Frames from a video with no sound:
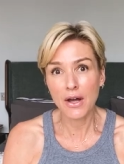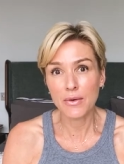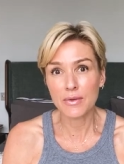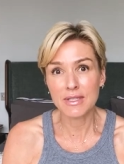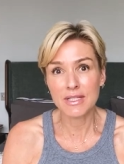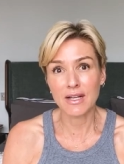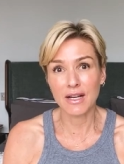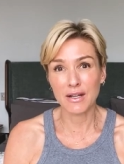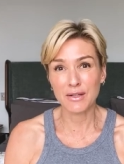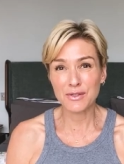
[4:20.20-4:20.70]
I
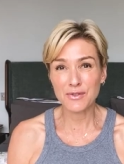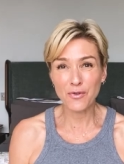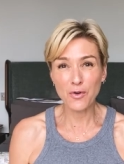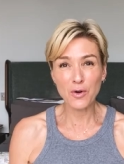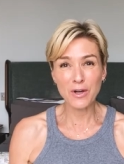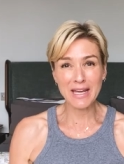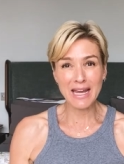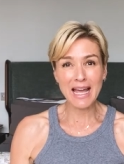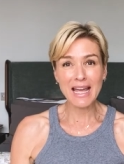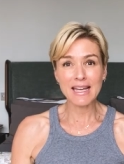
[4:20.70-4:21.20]
was like, I was
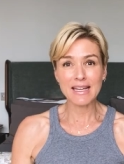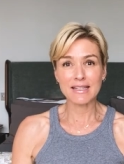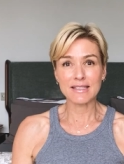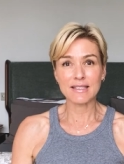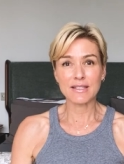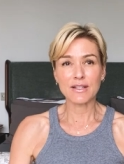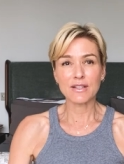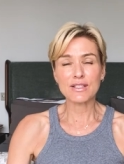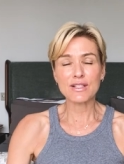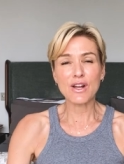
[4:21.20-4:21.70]

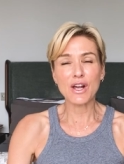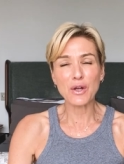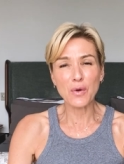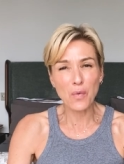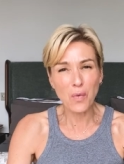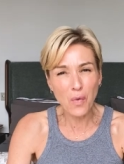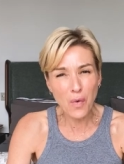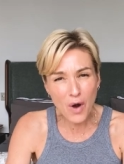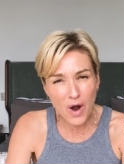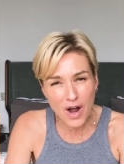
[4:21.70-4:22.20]
48. I was like,
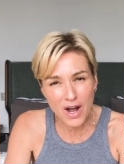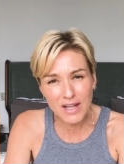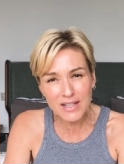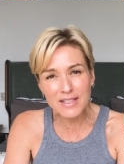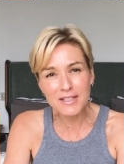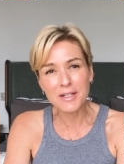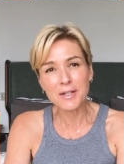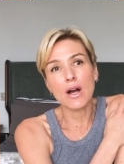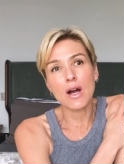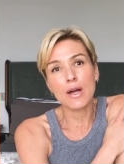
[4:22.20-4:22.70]
what?
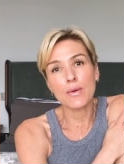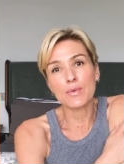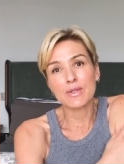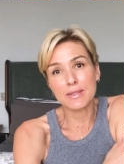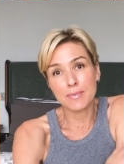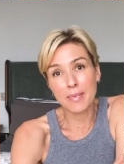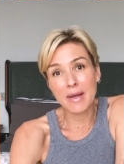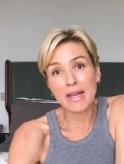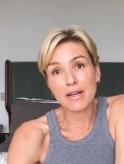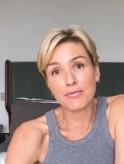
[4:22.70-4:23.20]
I
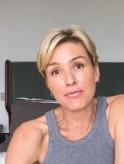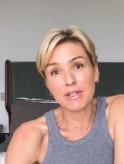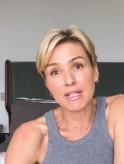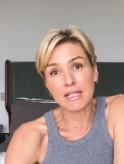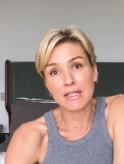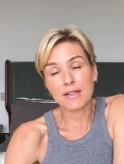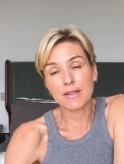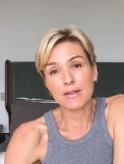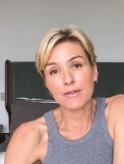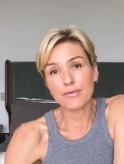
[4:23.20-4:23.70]
was
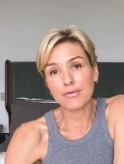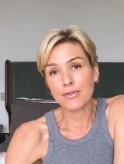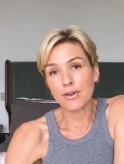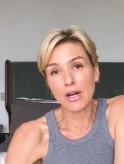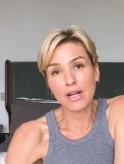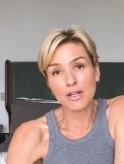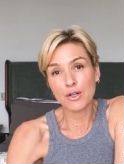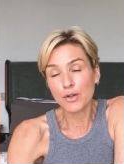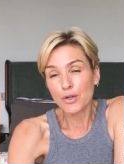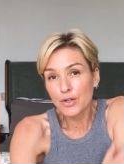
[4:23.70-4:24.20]
bedridden.
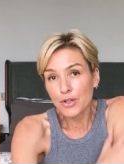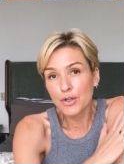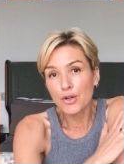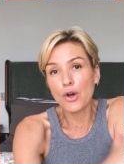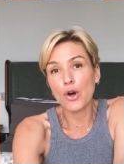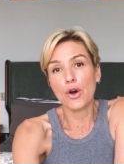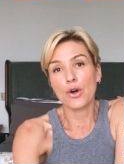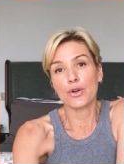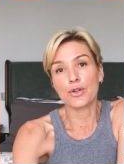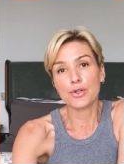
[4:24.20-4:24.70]
I could
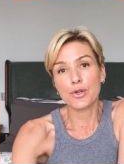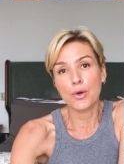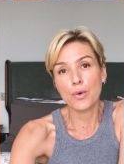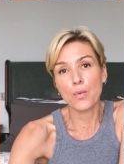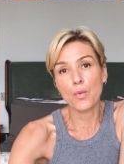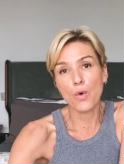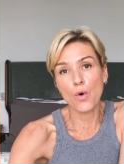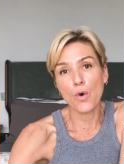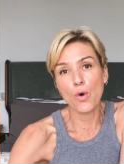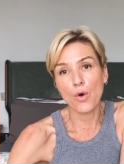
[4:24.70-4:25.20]
not
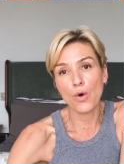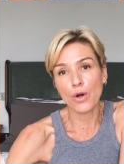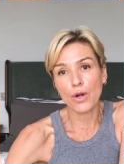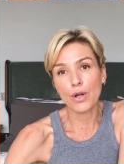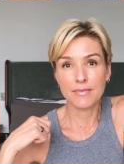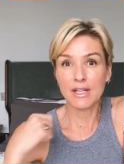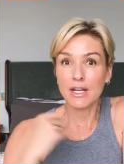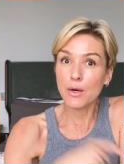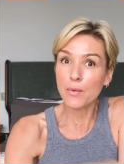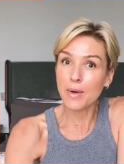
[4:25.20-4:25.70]
walk.
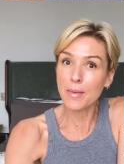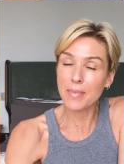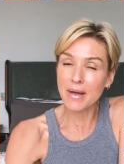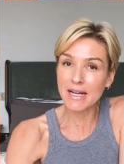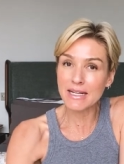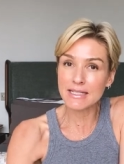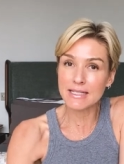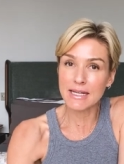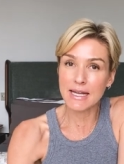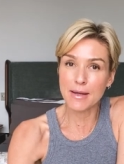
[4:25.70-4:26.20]
Then I went
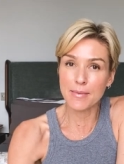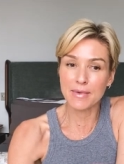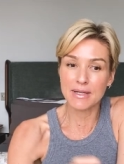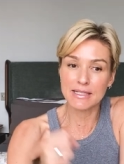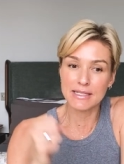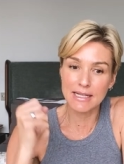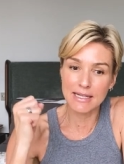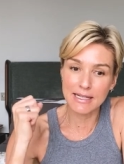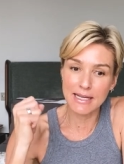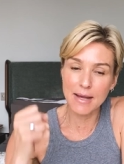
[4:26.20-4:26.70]
back to him and he
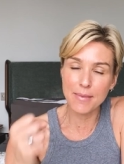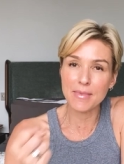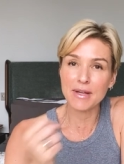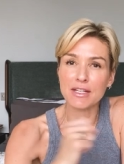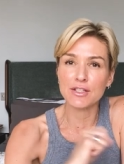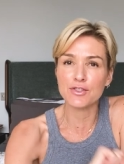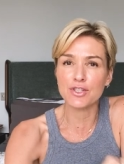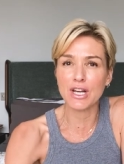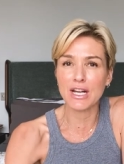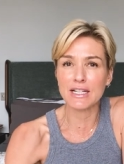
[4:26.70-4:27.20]
said, let me
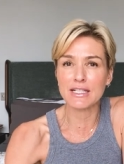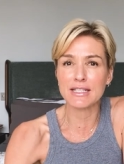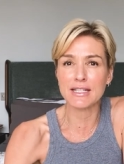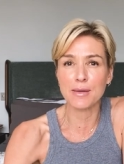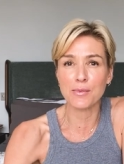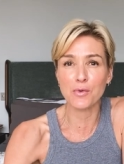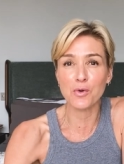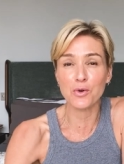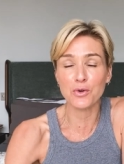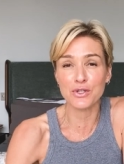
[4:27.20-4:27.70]
inject
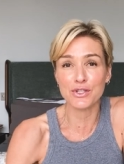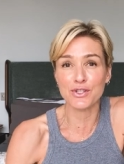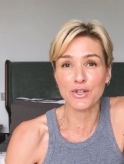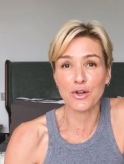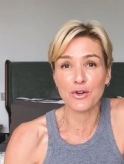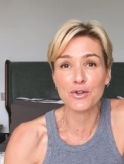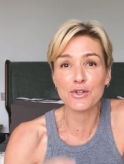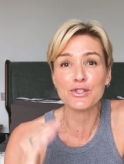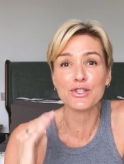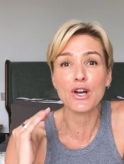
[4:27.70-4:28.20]
some
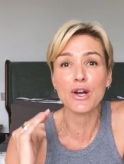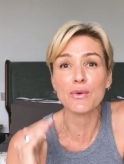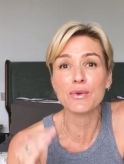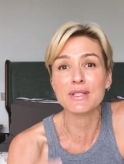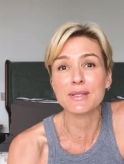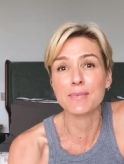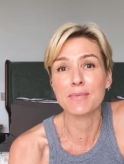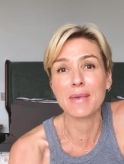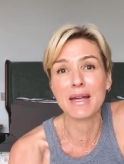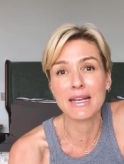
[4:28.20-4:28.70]
cortisone because I
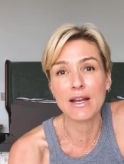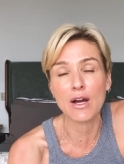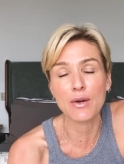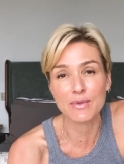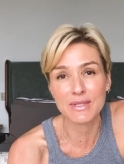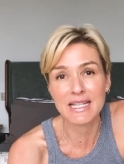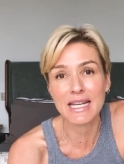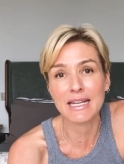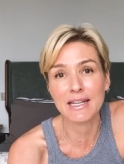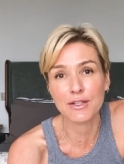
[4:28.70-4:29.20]
was met, I
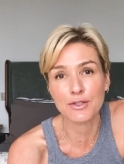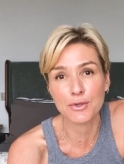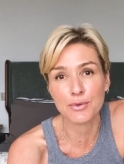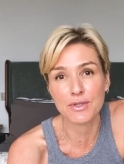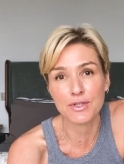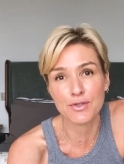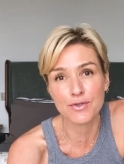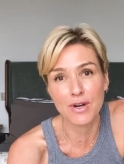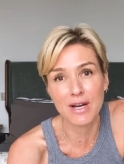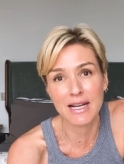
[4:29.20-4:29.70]
was heading to
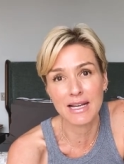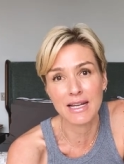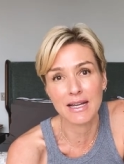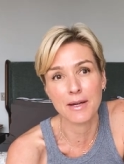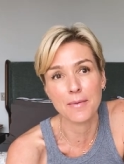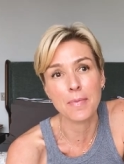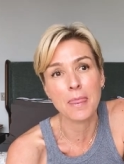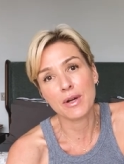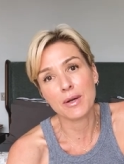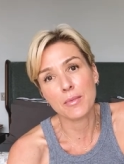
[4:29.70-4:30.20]

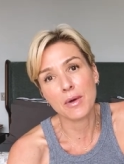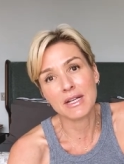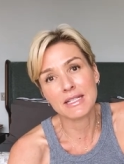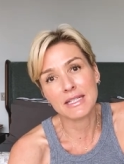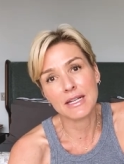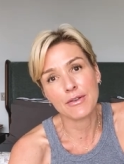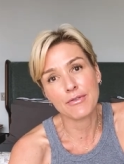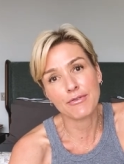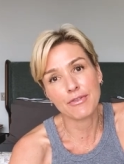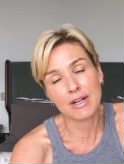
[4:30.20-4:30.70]
Australia. One of my
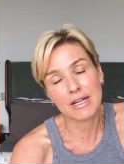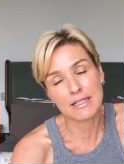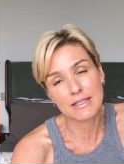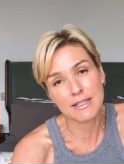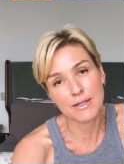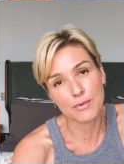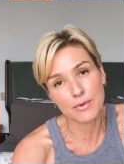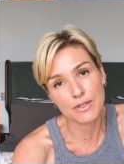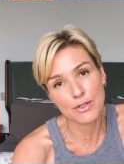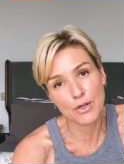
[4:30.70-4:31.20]
dear
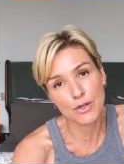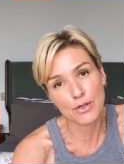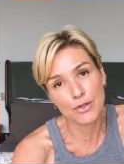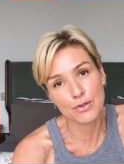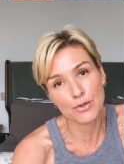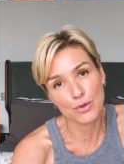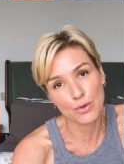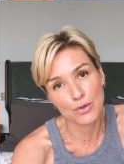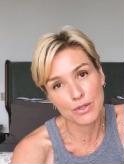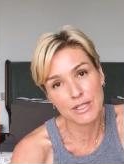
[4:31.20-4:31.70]
friends, it was her
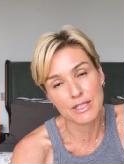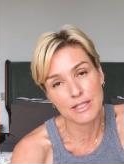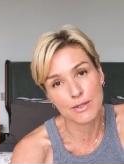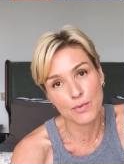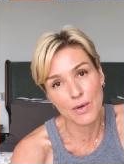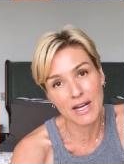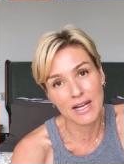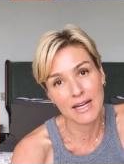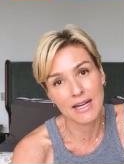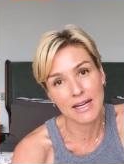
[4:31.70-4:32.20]
daughter's
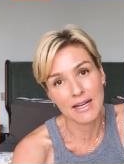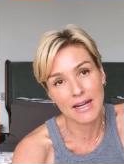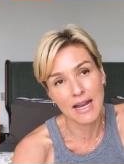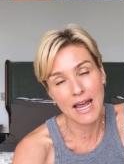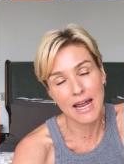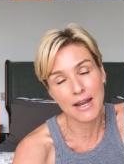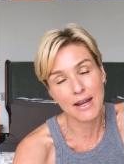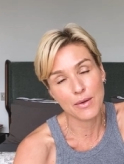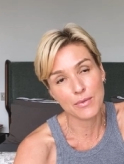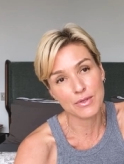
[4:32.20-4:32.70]
wedding
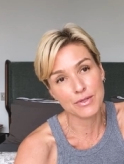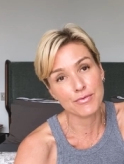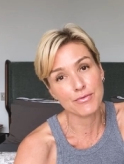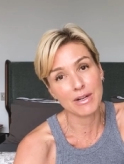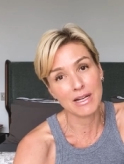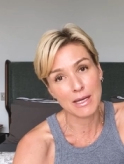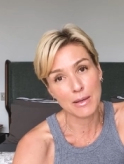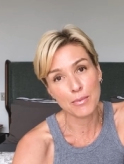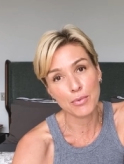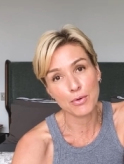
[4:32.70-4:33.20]
and it was
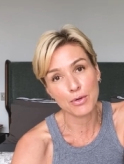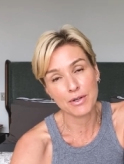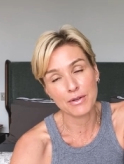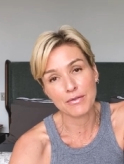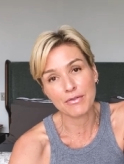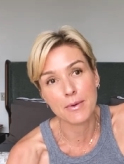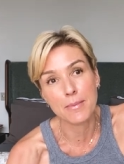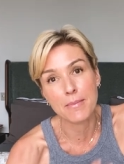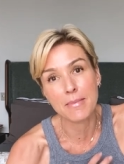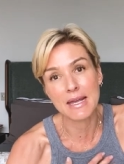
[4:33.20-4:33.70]
really
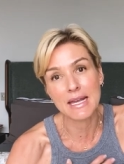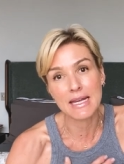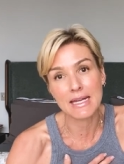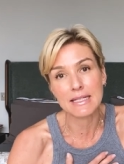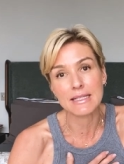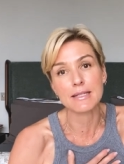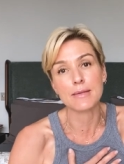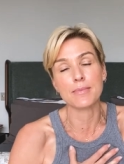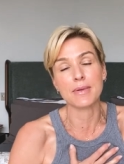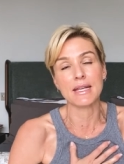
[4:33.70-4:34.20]
important for
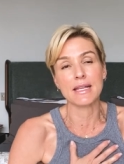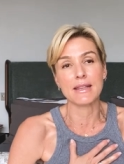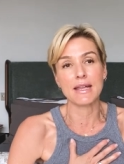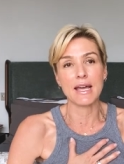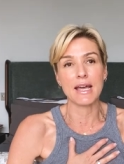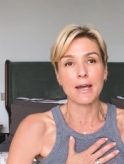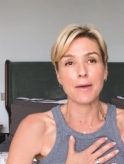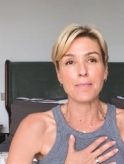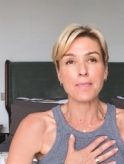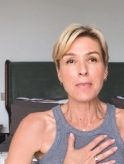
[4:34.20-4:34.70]
me to be
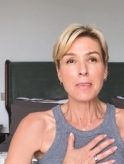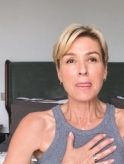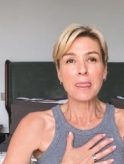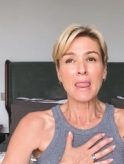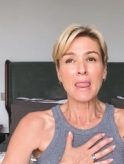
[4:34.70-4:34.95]
there.